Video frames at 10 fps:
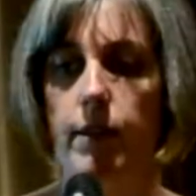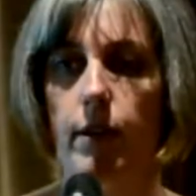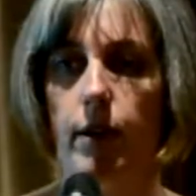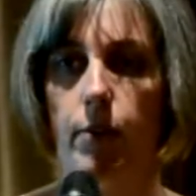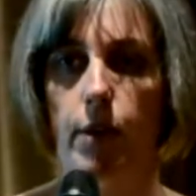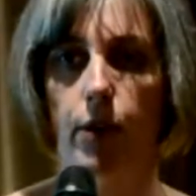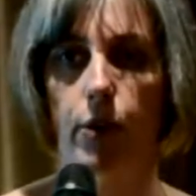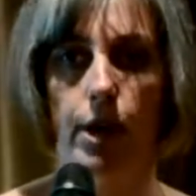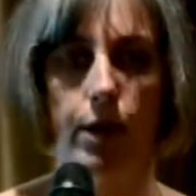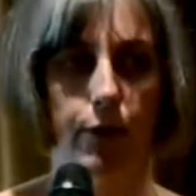So make
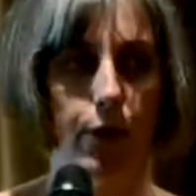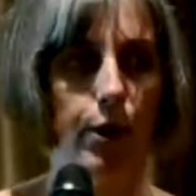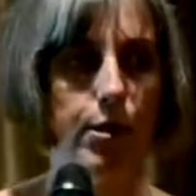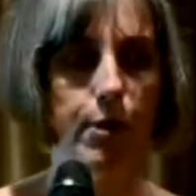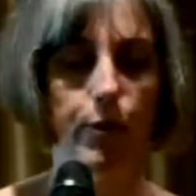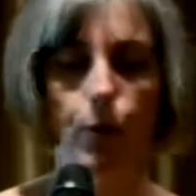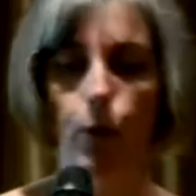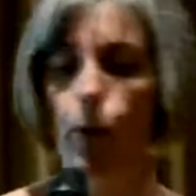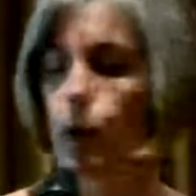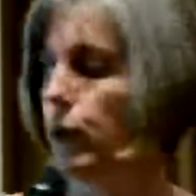sure you get advice
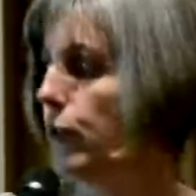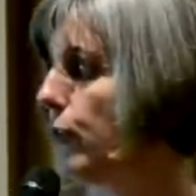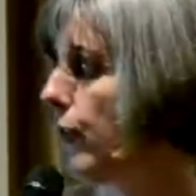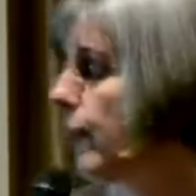before you do